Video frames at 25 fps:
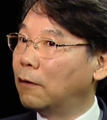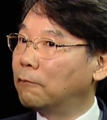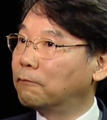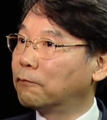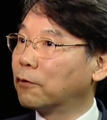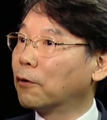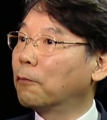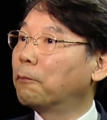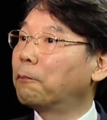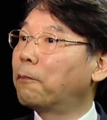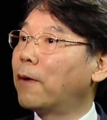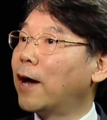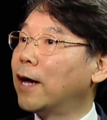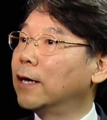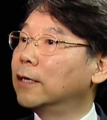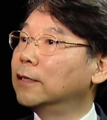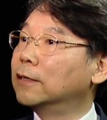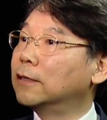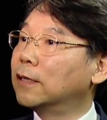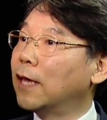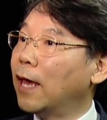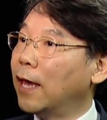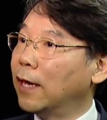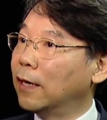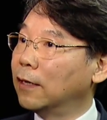provide
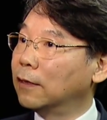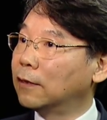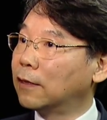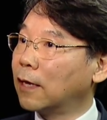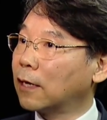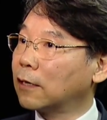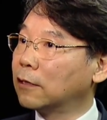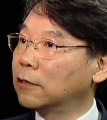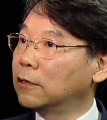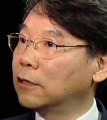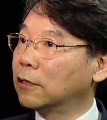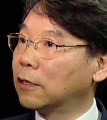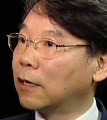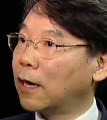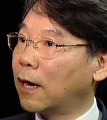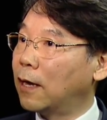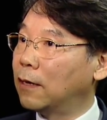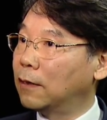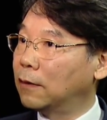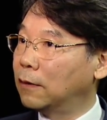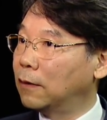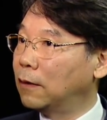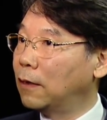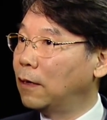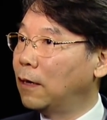a
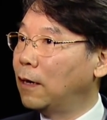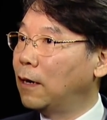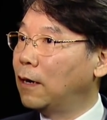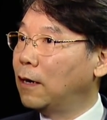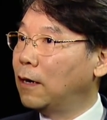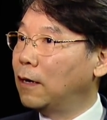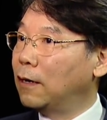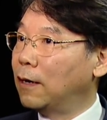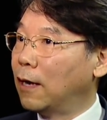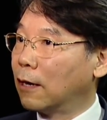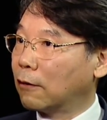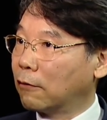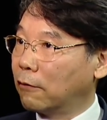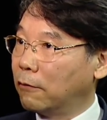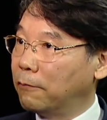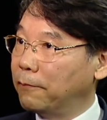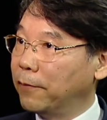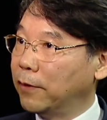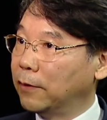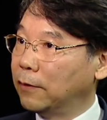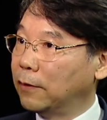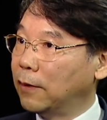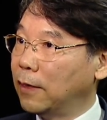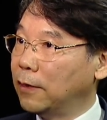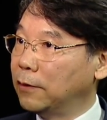technical
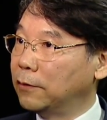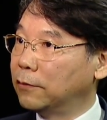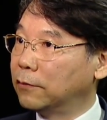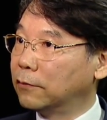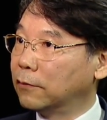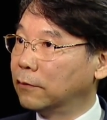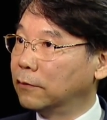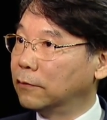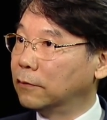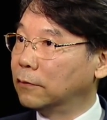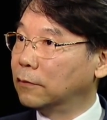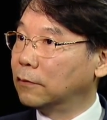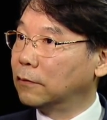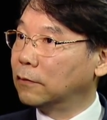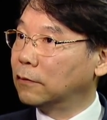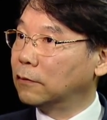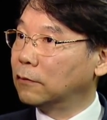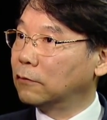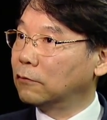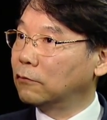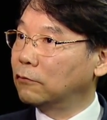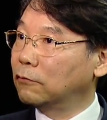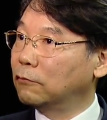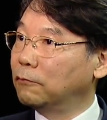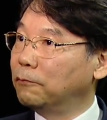recommendations
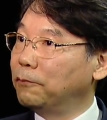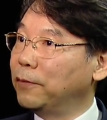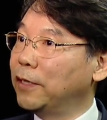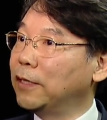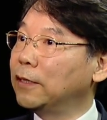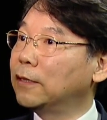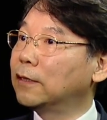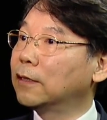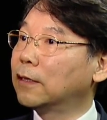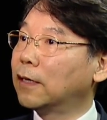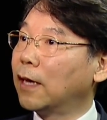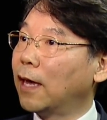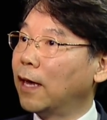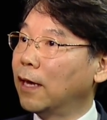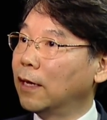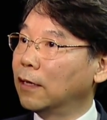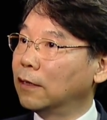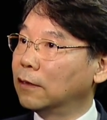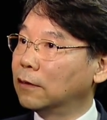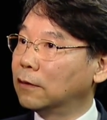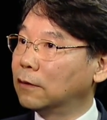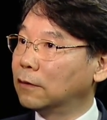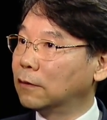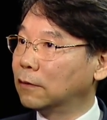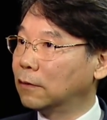to
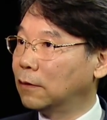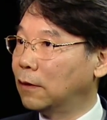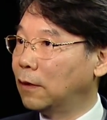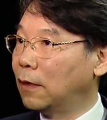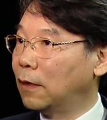mitigate